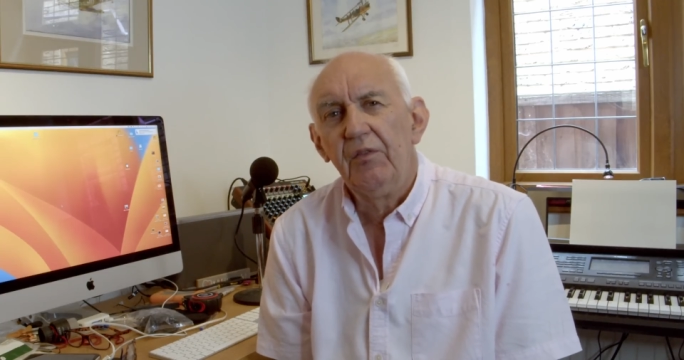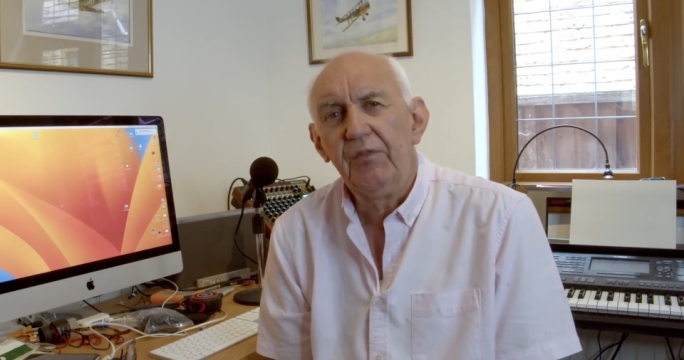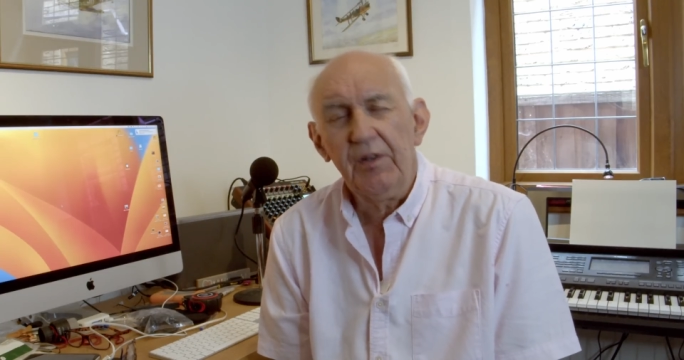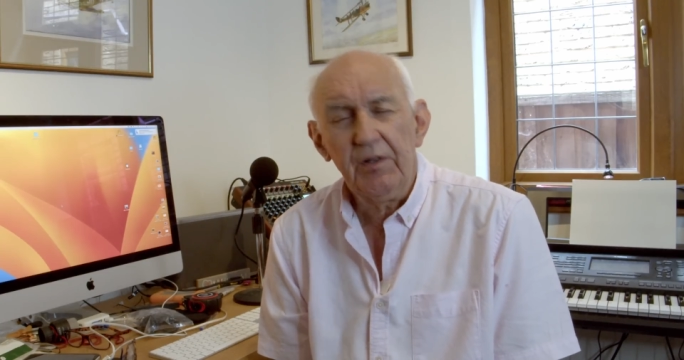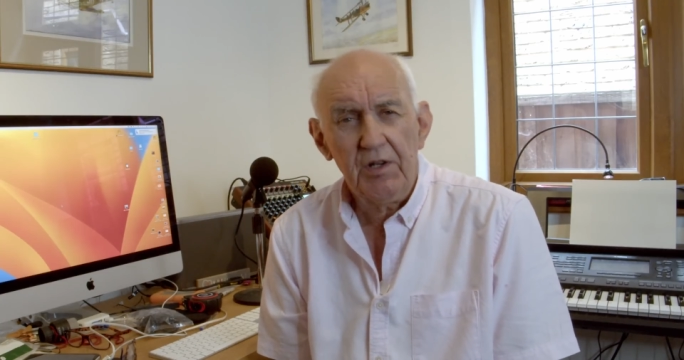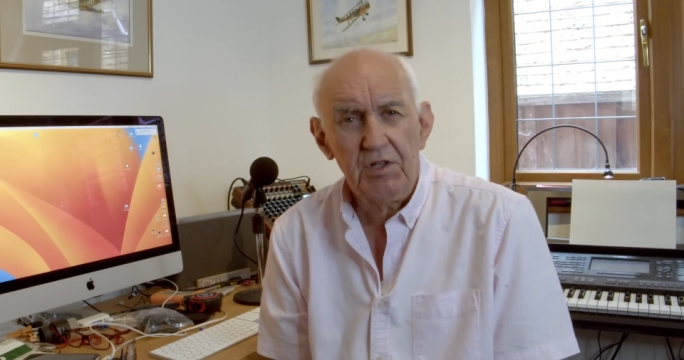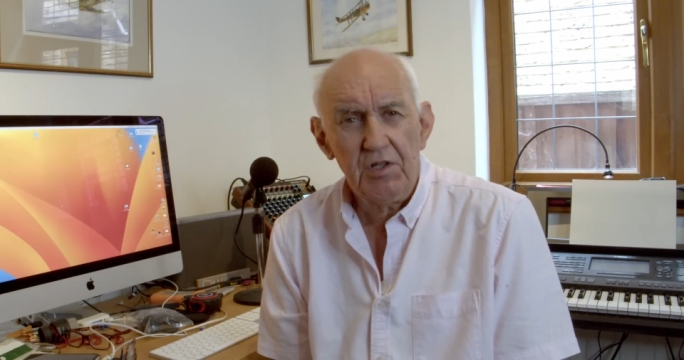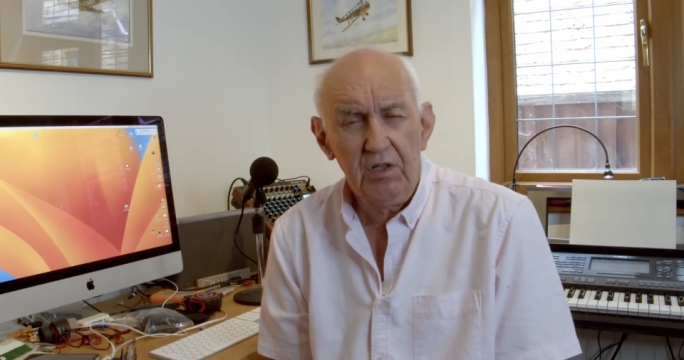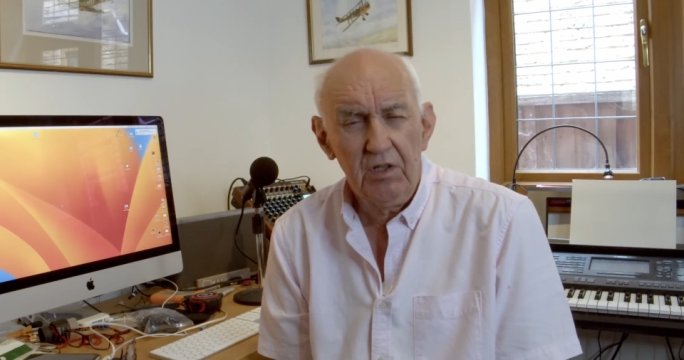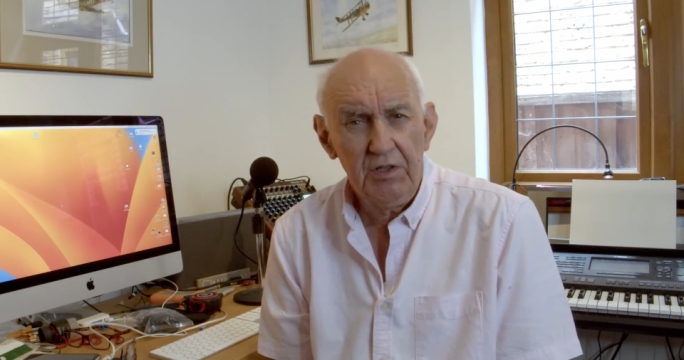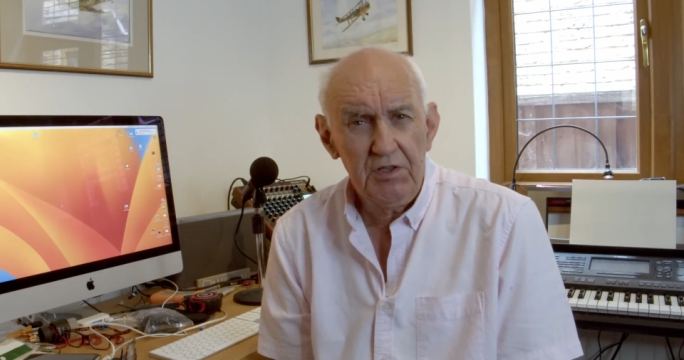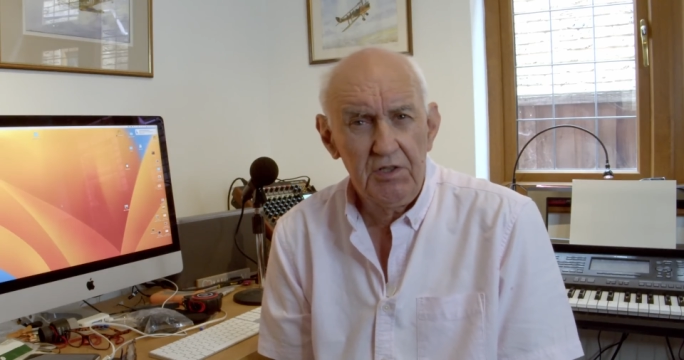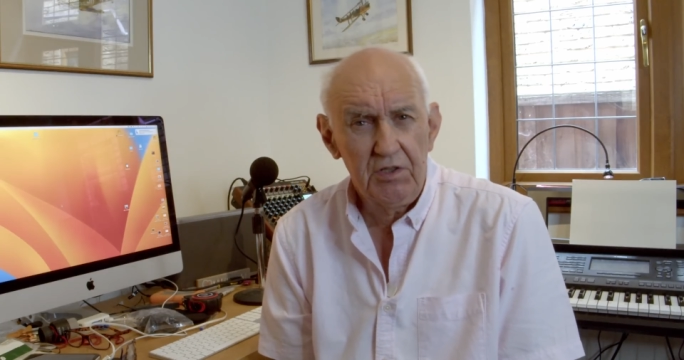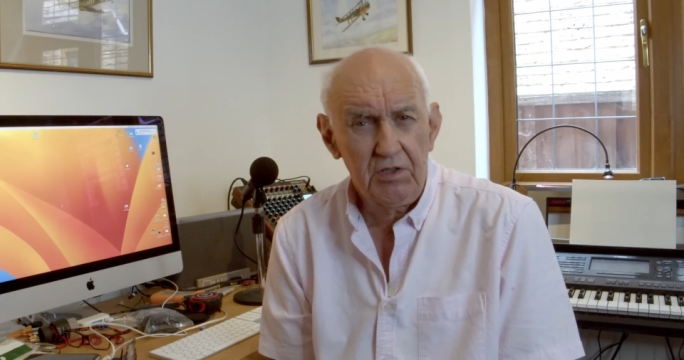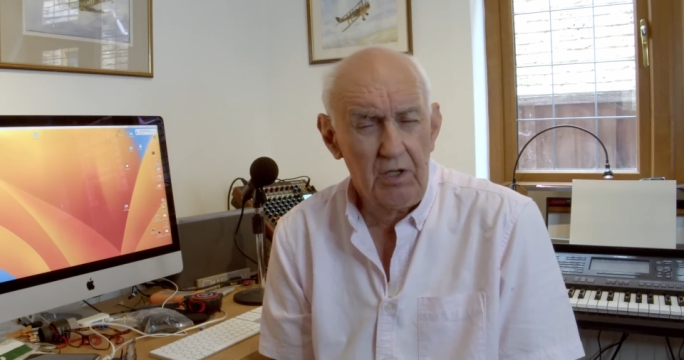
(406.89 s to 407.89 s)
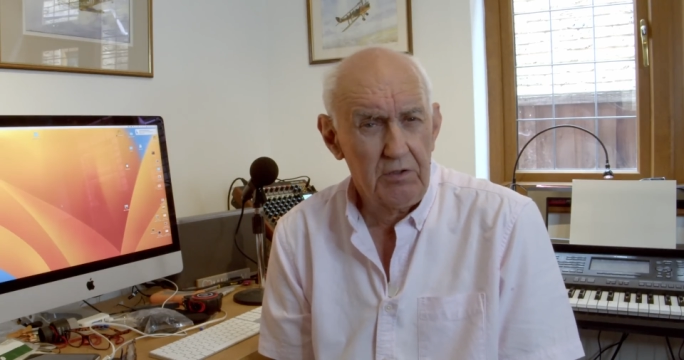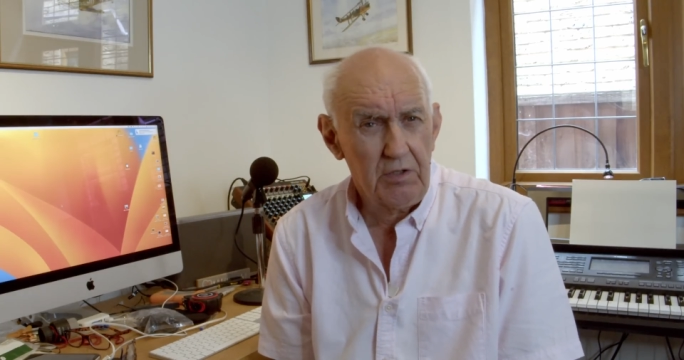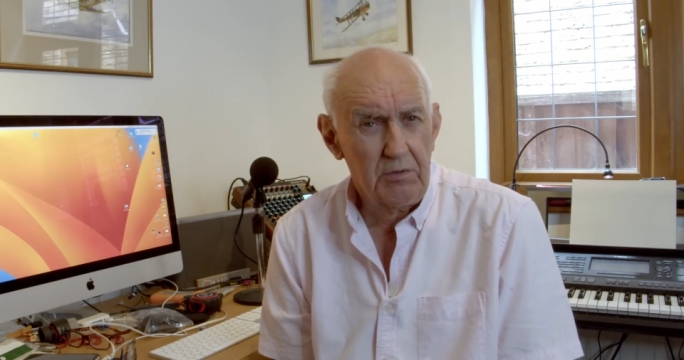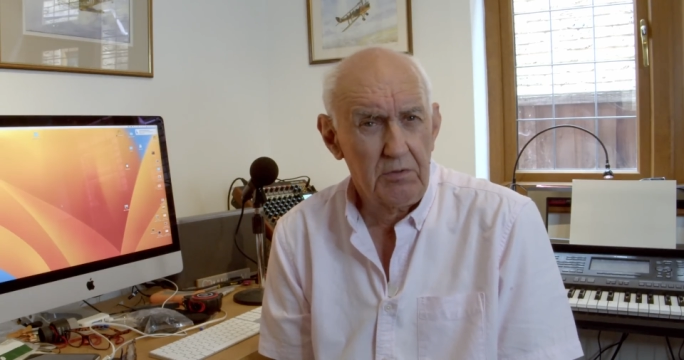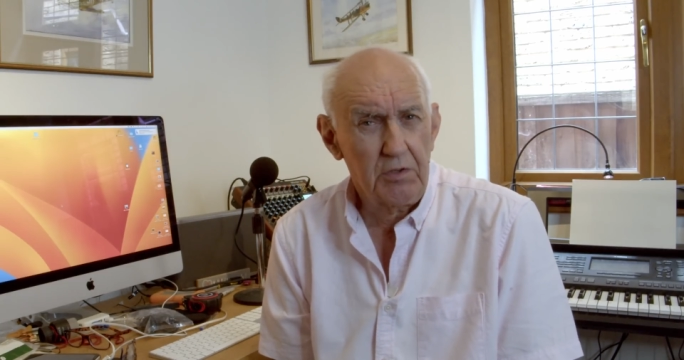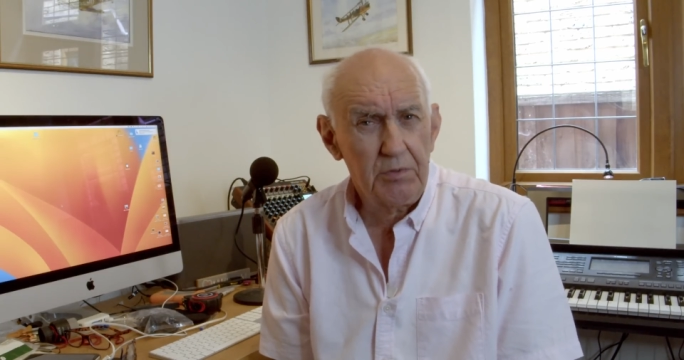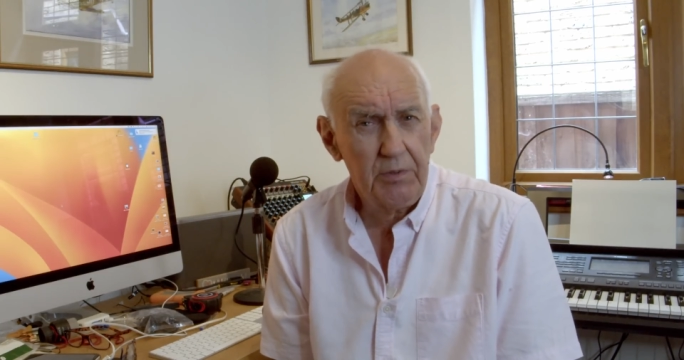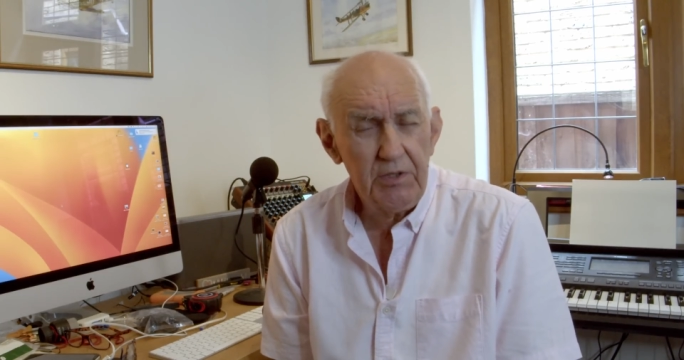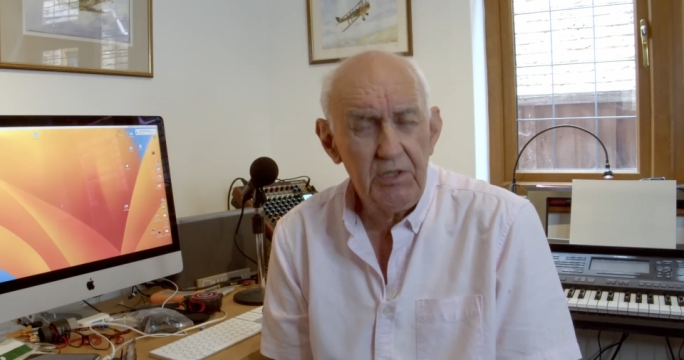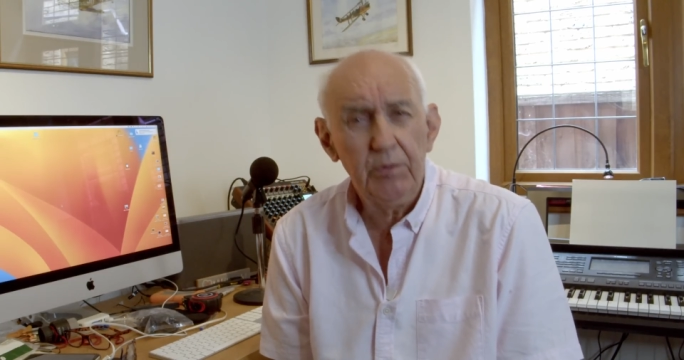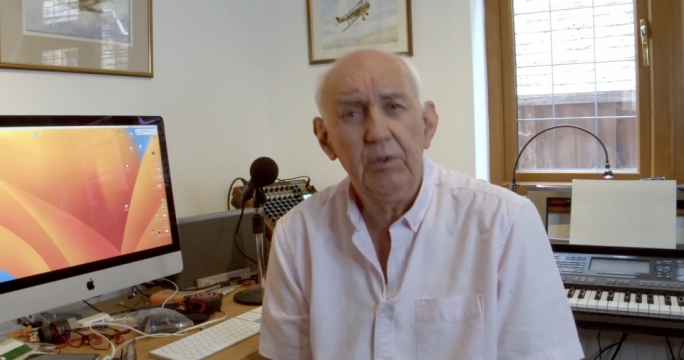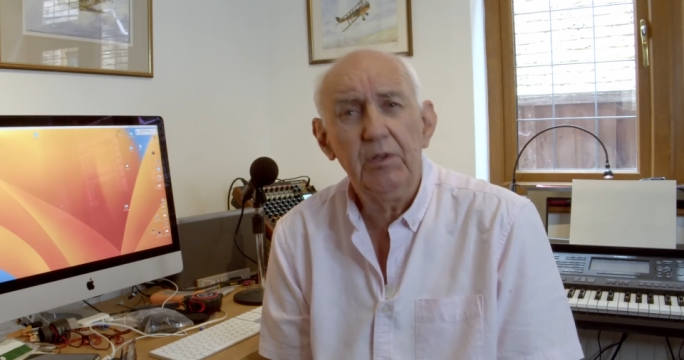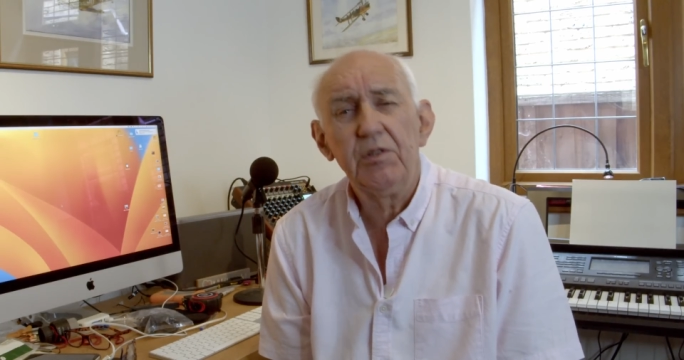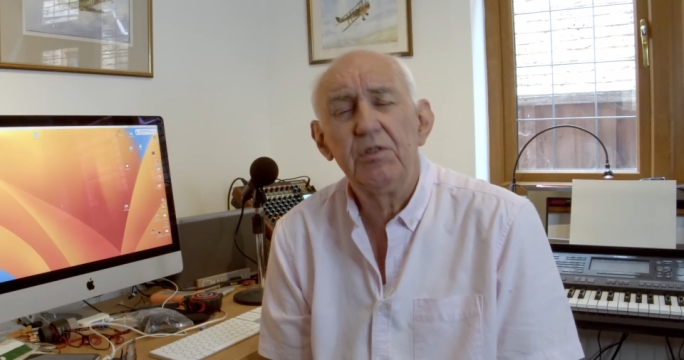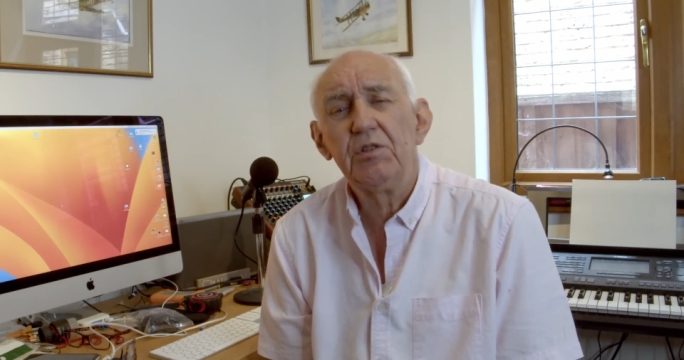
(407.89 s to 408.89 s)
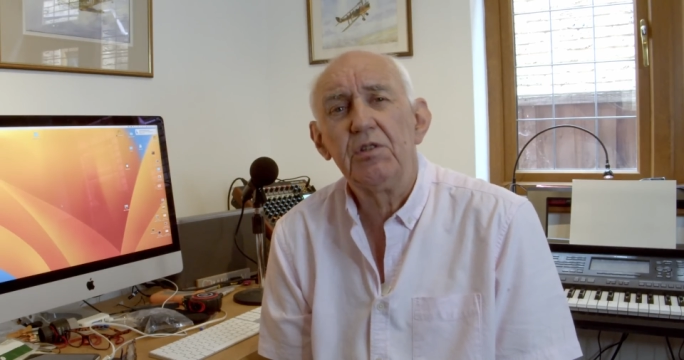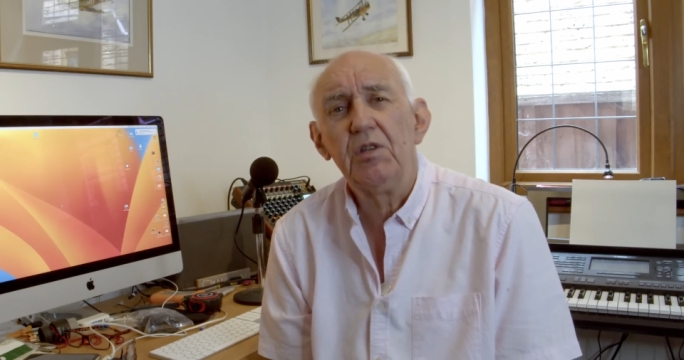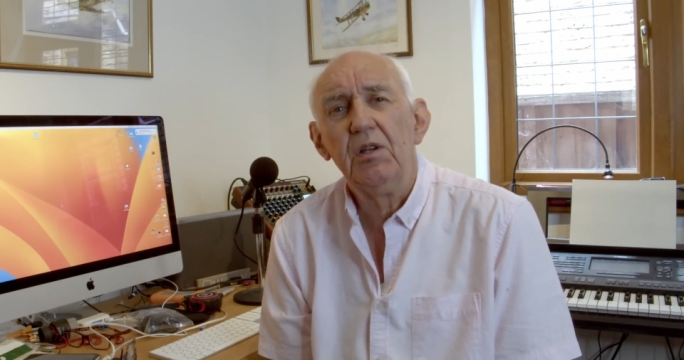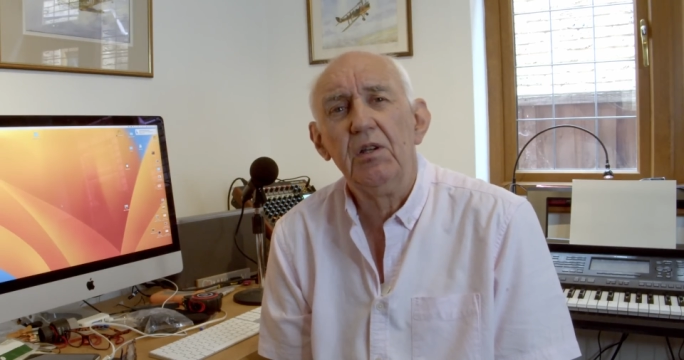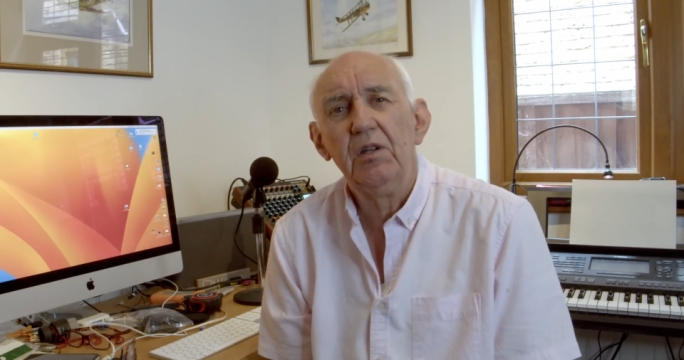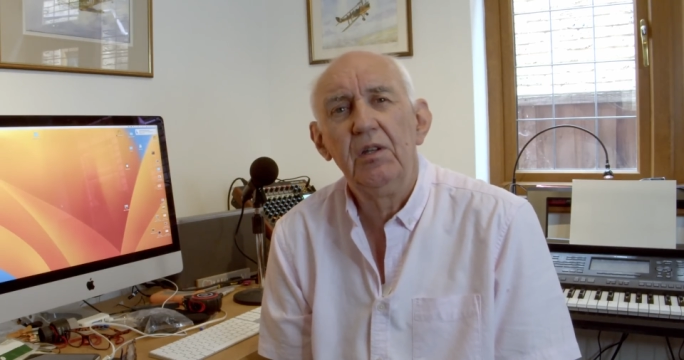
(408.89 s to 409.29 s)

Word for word: foundation license goes up to 20 watts,